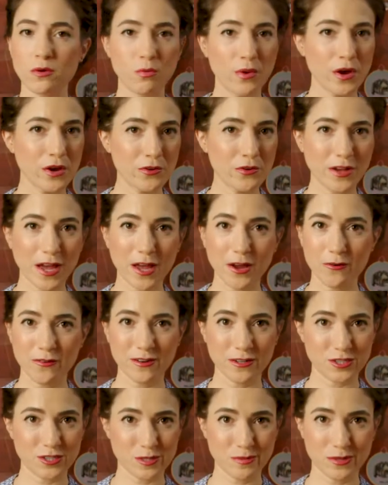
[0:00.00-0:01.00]
where you get your
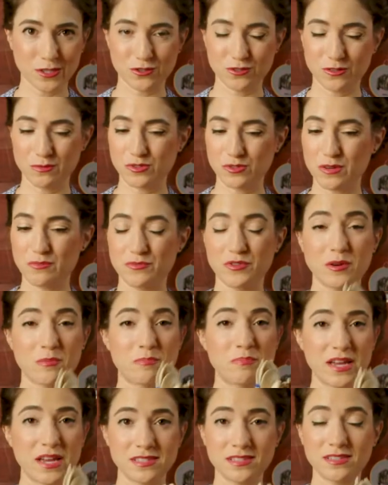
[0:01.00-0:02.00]
oyster mushrooms from, they're
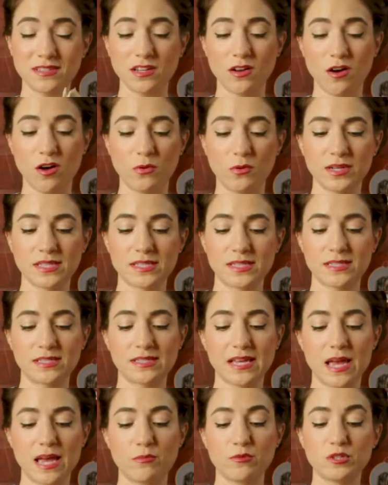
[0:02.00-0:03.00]
basically always the
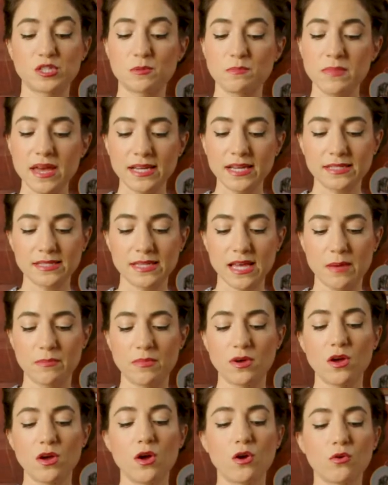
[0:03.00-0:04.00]
same, which makes
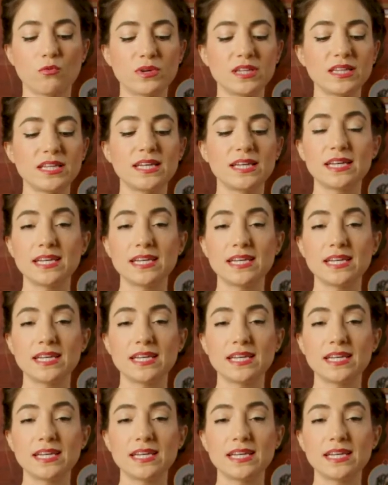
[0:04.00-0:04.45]
them really